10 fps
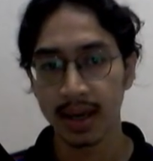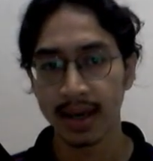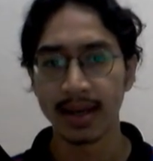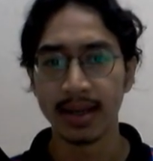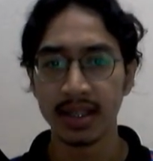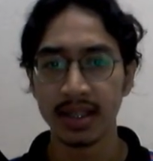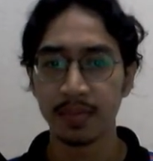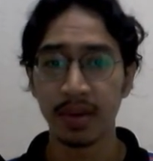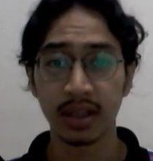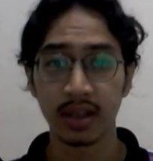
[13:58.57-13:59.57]
This
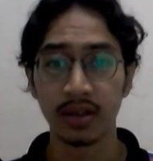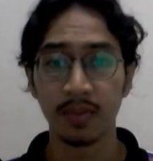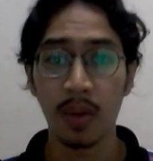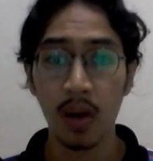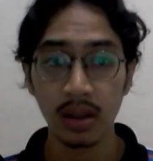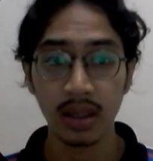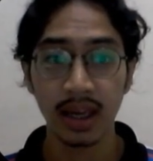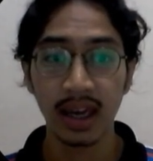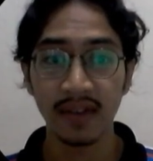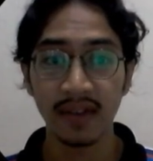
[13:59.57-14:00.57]
particular plot
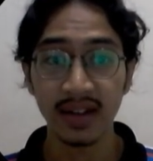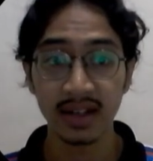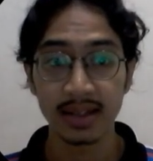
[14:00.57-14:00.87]
gives us